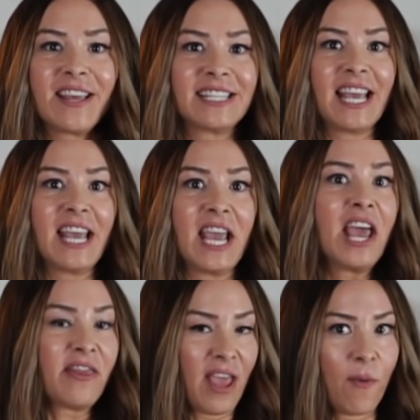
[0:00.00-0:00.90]
they
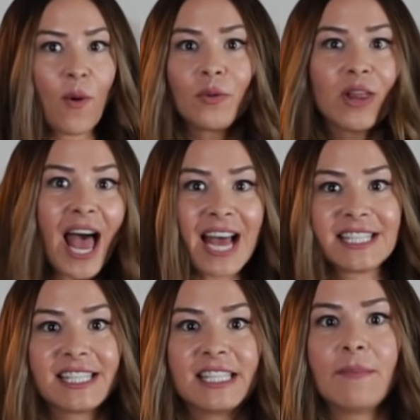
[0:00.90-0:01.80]
say they won't
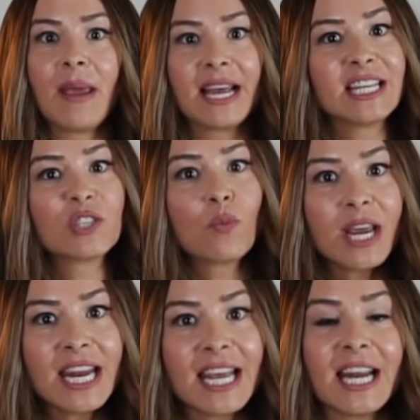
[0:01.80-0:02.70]
last demand is
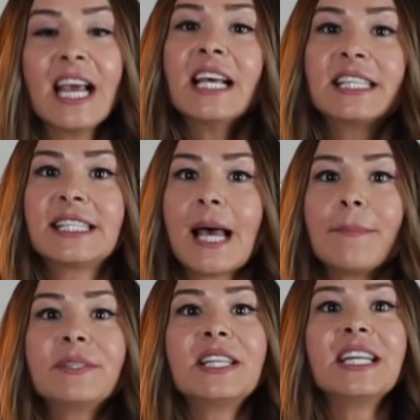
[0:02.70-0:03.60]
waning.
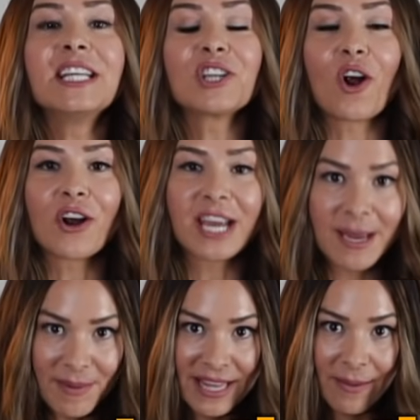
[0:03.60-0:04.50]
Subsidies are
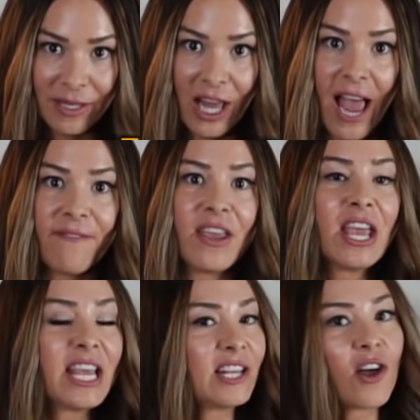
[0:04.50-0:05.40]
keeping them alive.
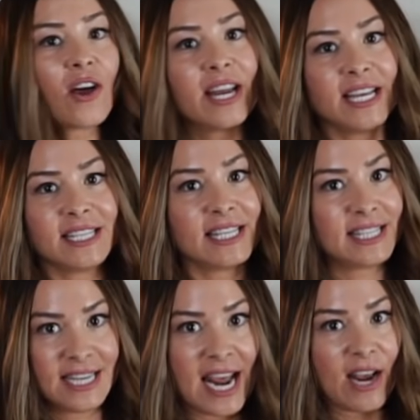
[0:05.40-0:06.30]
Elon is a
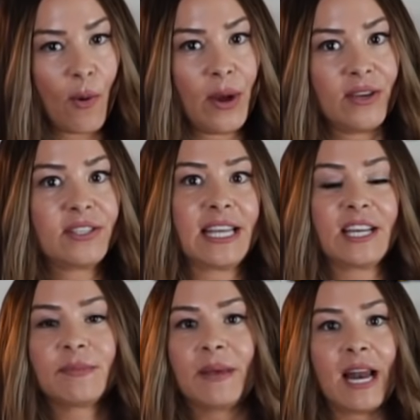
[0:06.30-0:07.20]
snake oil
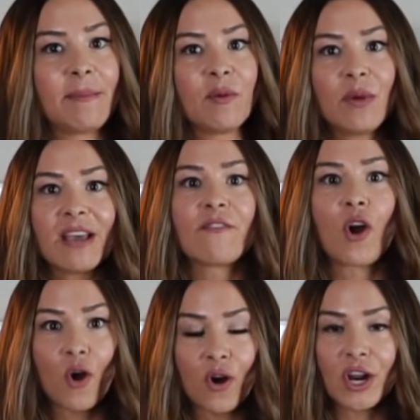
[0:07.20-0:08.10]
salesman. I mean, we have
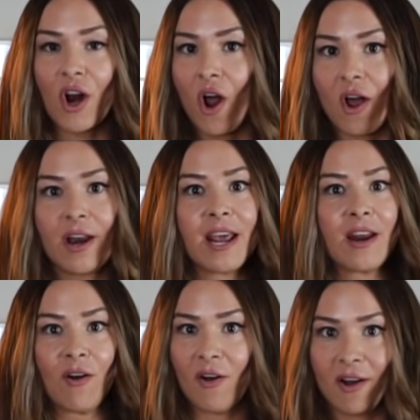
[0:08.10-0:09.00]
heard it on
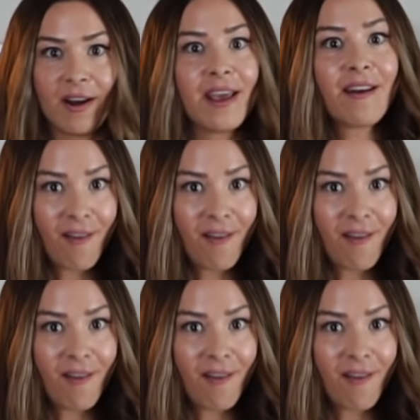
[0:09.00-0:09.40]
and on and